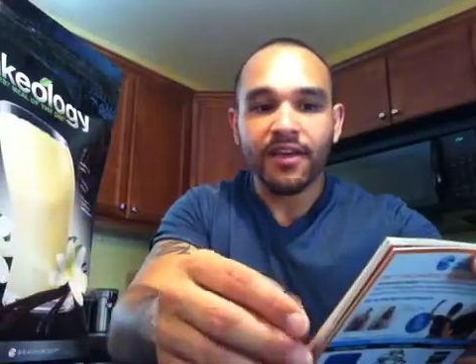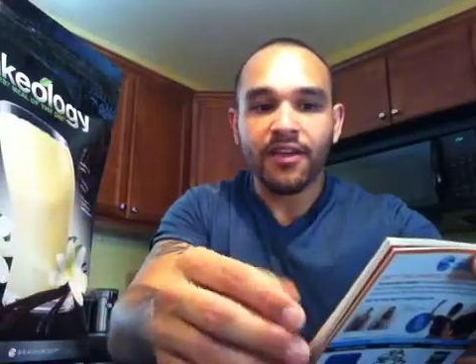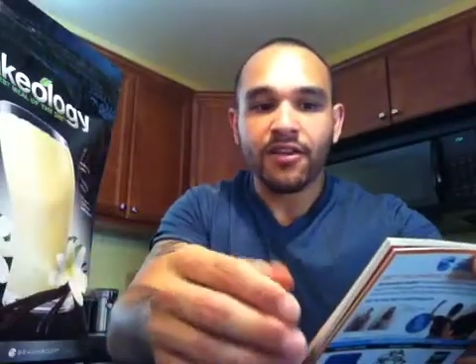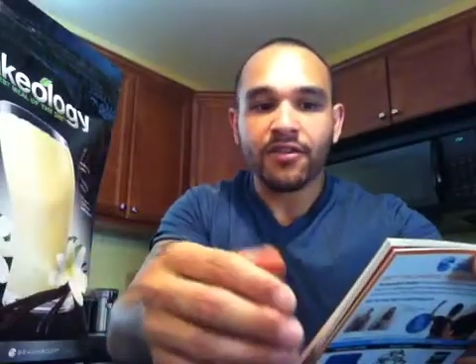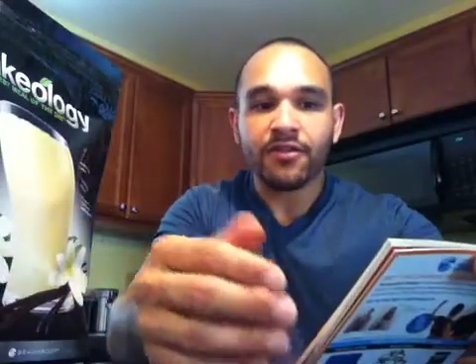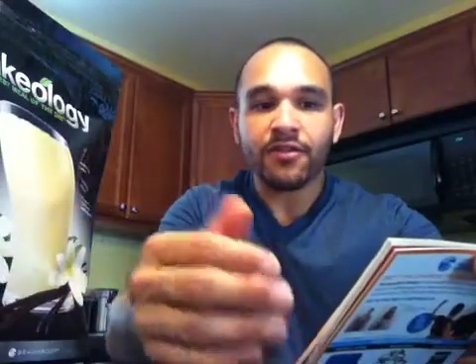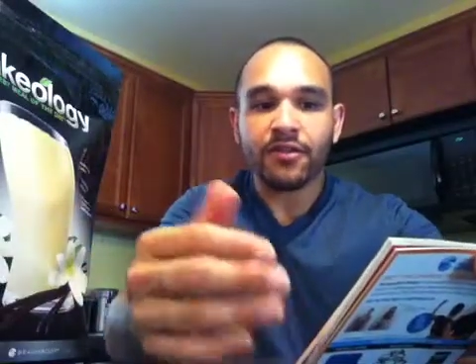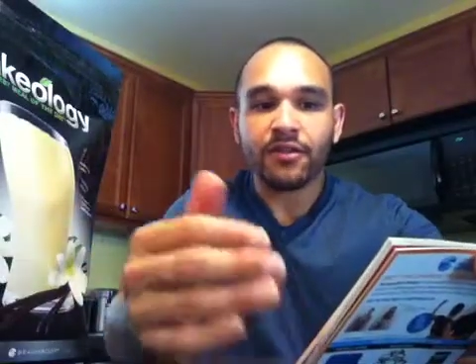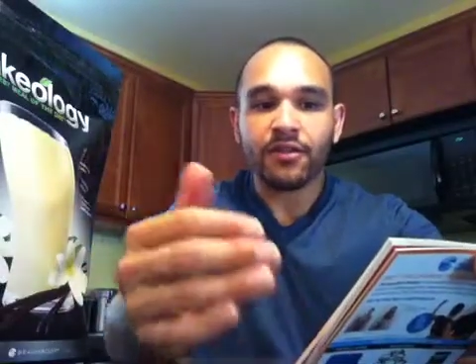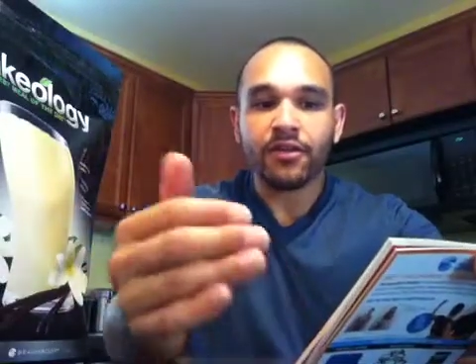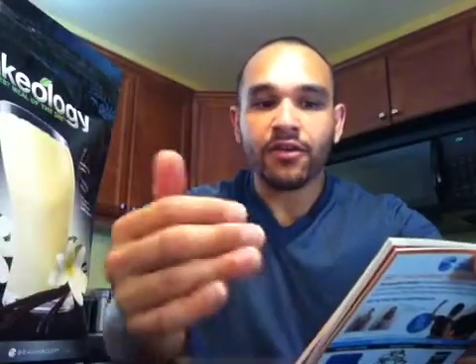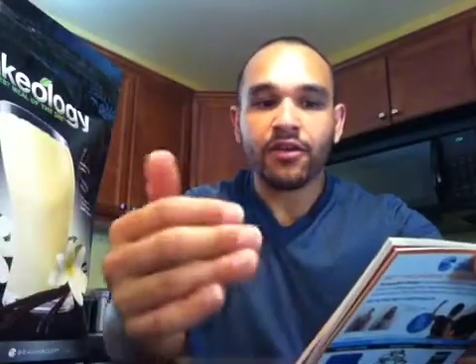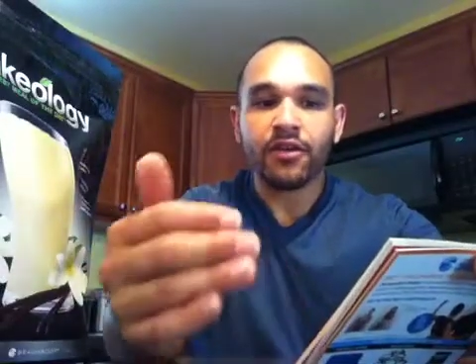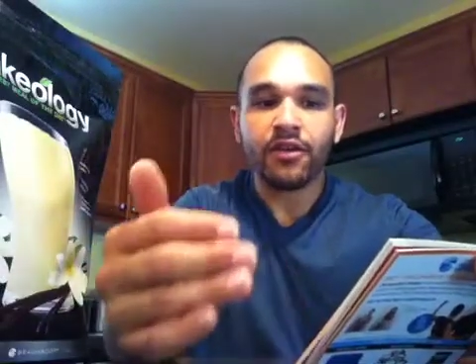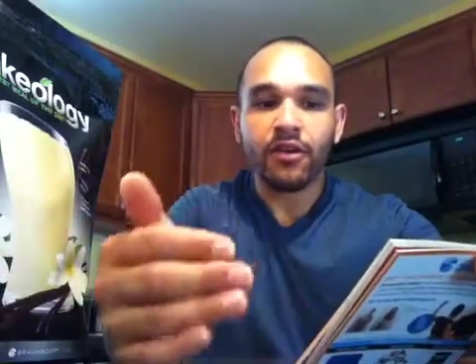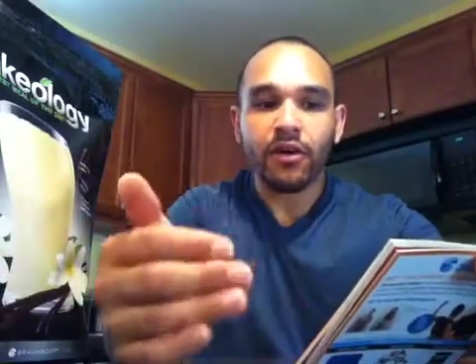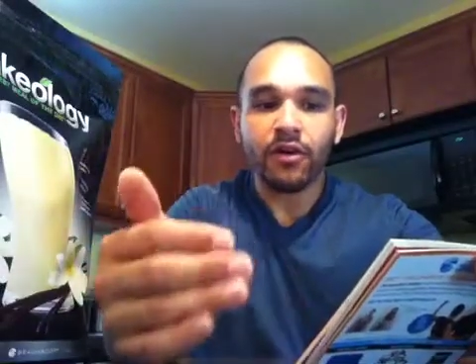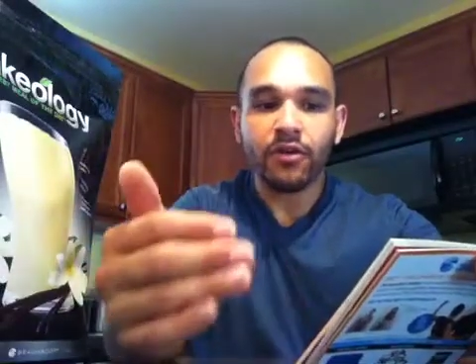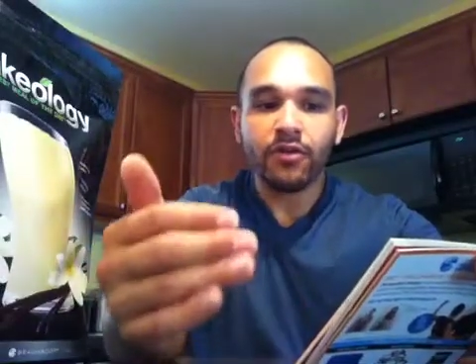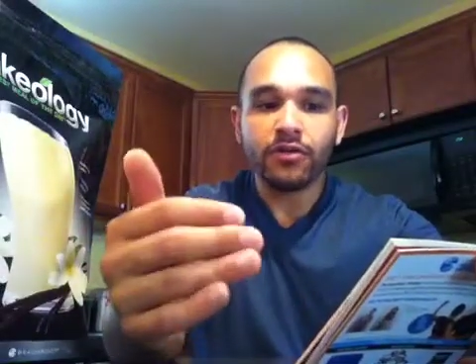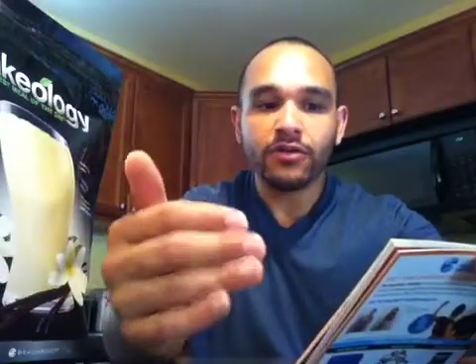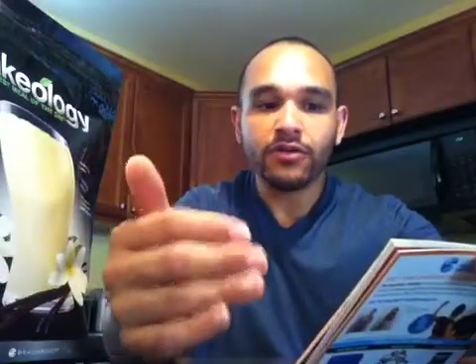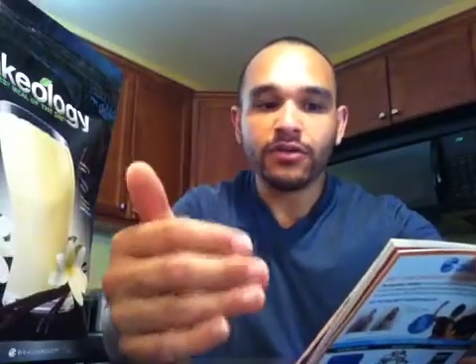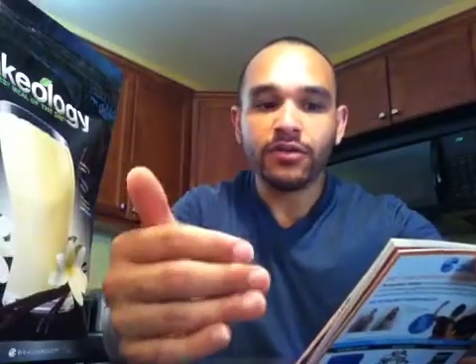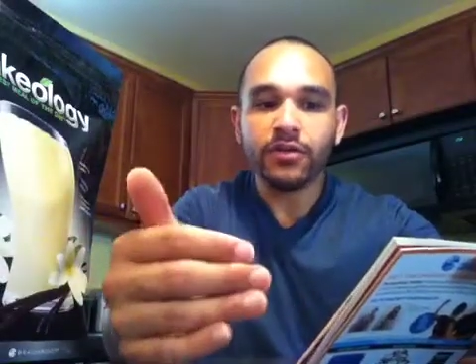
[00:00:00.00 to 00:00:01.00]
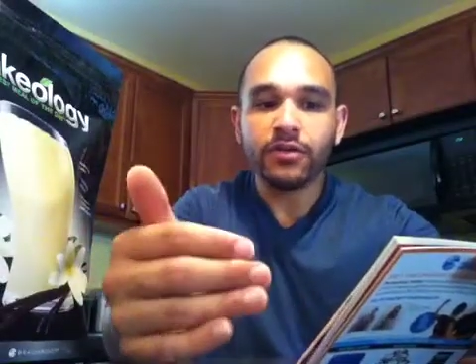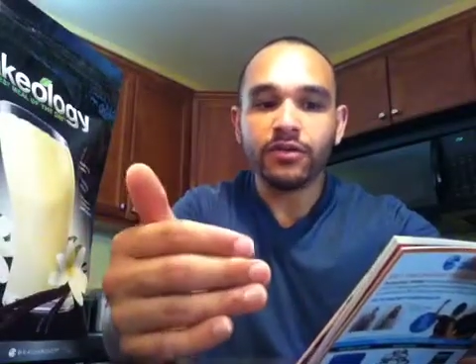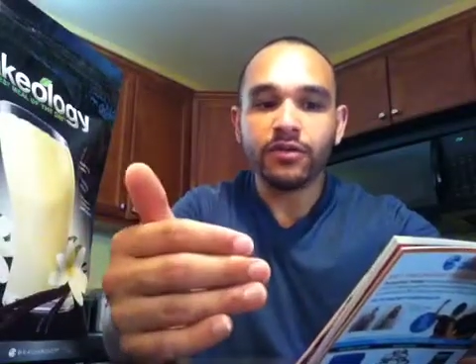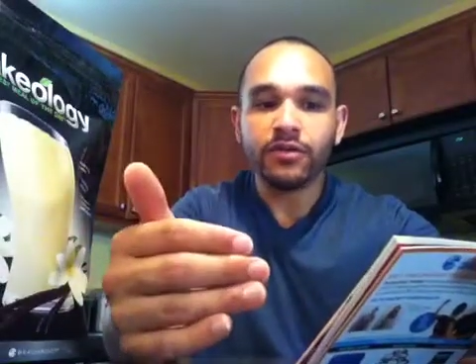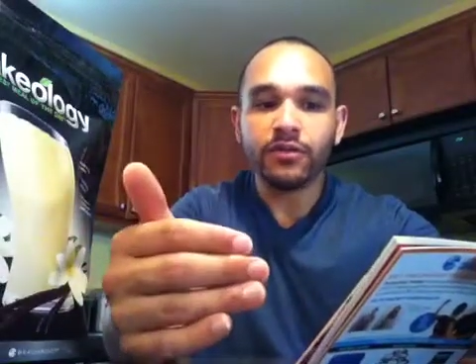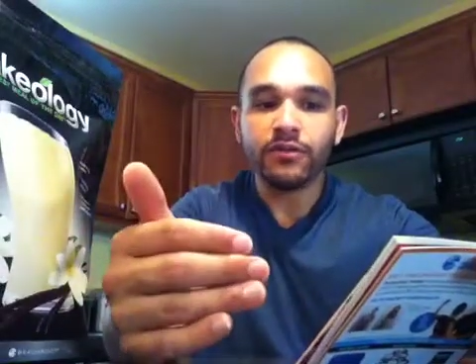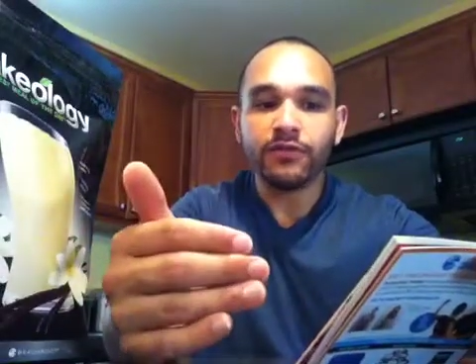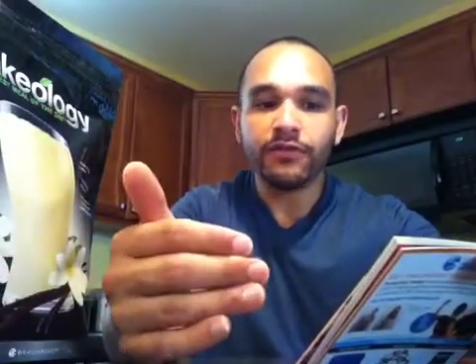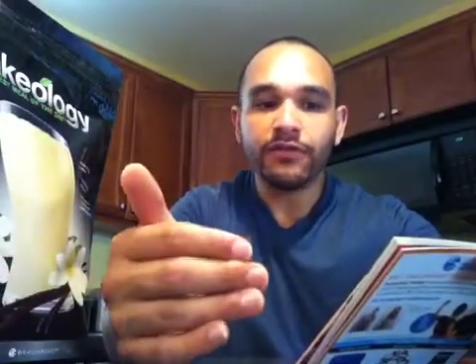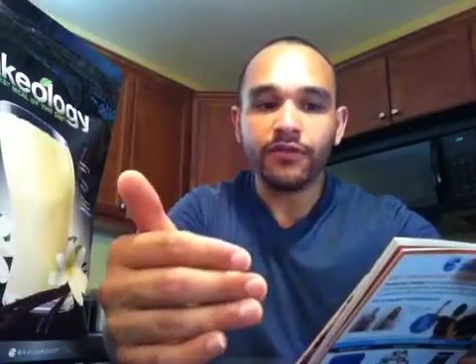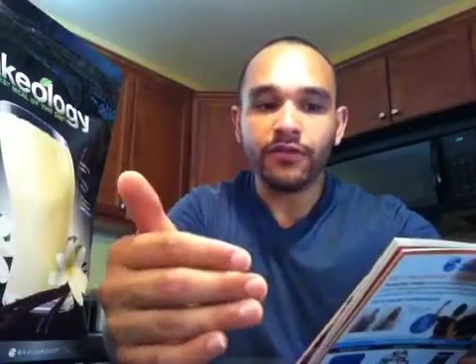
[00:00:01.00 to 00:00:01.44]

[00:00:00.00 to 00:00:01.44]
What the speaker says: They're go-to